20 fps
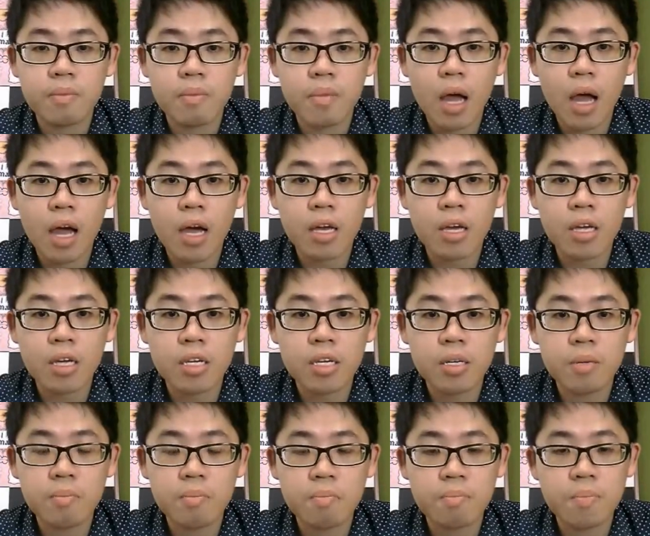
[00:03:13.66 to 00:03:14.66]

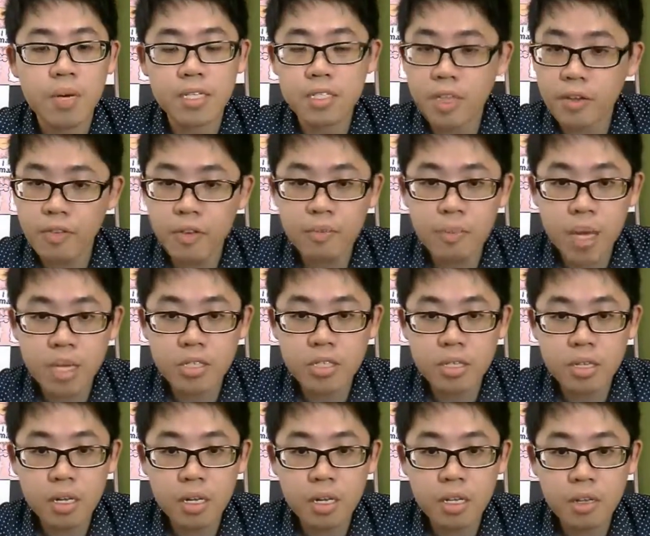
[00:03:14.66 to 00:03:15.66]
I must have been
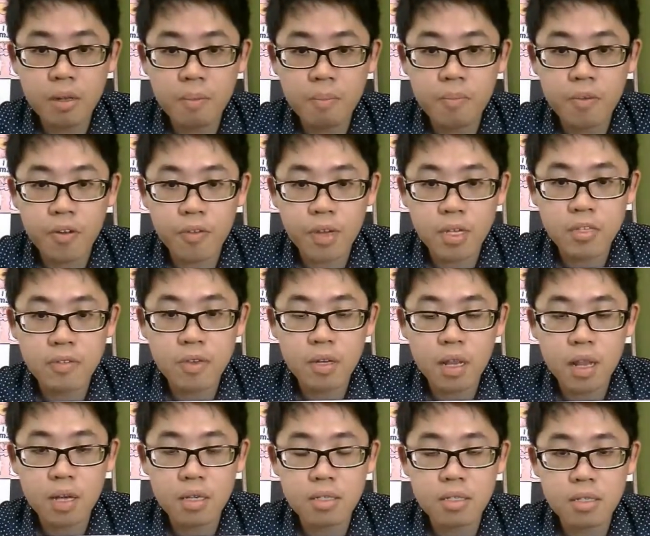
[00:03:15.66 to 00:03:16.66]
mentioning in the previous few
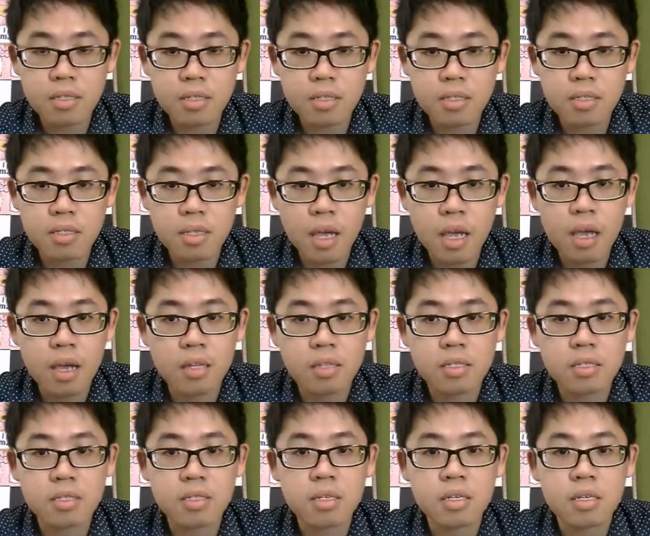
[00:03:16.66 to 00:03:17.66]
lessons
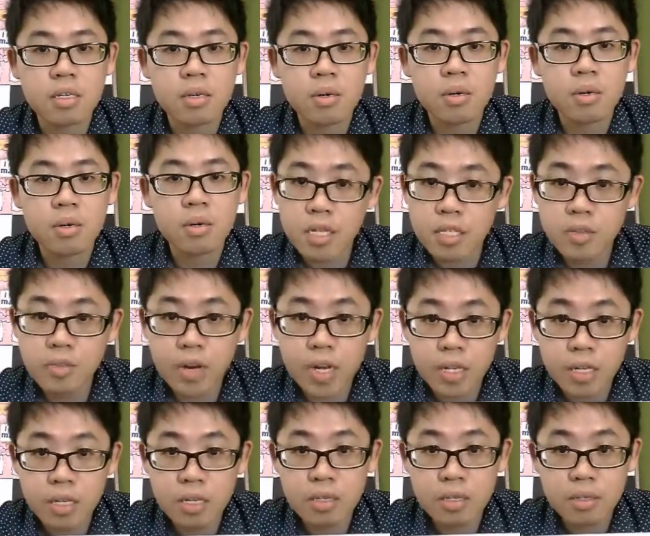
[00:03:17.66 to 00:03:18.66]
that what is
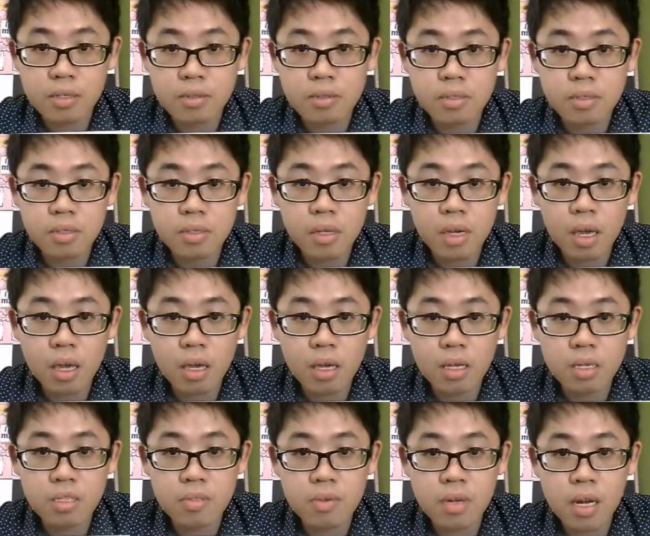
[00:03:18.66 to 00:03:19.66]
gradient?
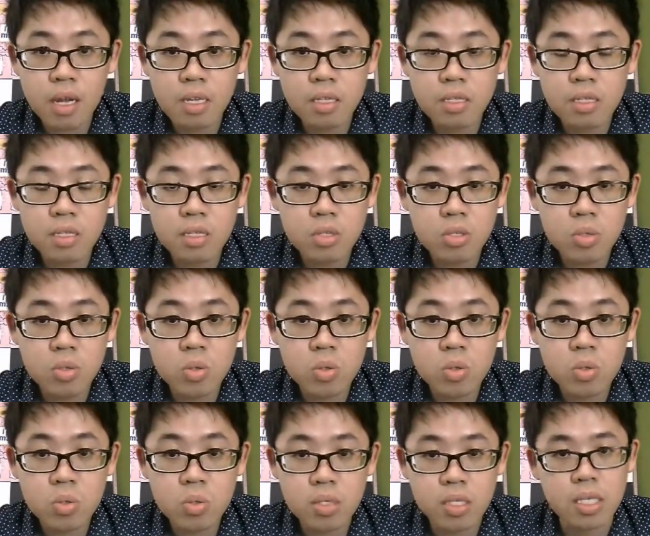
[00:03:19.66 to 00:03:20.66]
Okay, it's related to
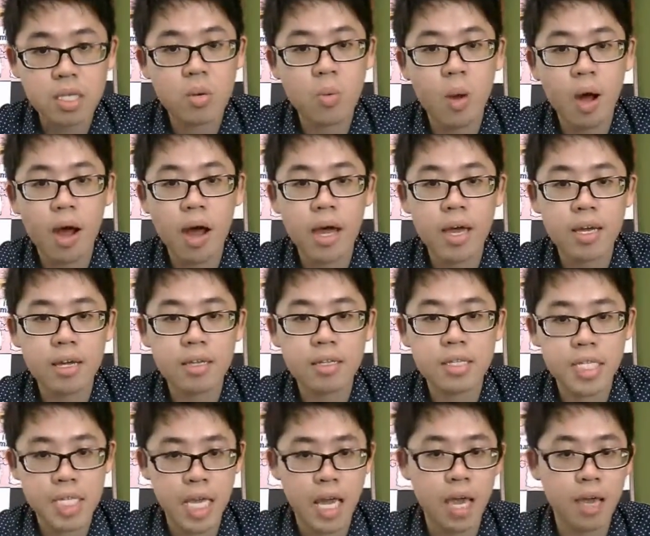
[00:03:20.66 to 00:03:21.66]
dy
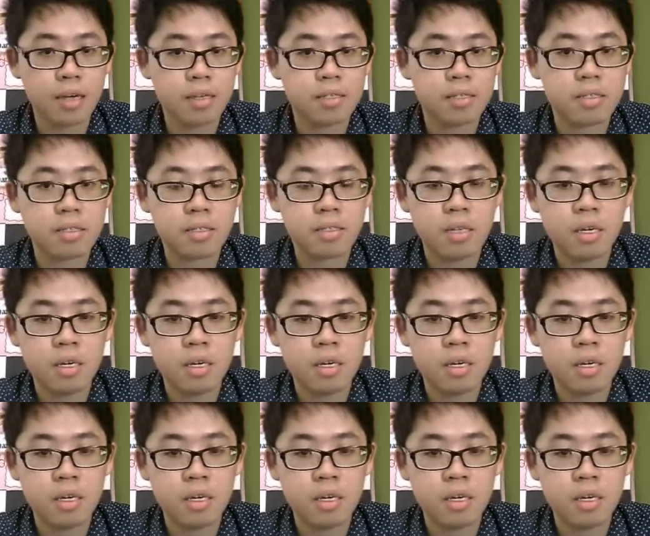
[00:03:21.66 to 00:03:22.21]
dx.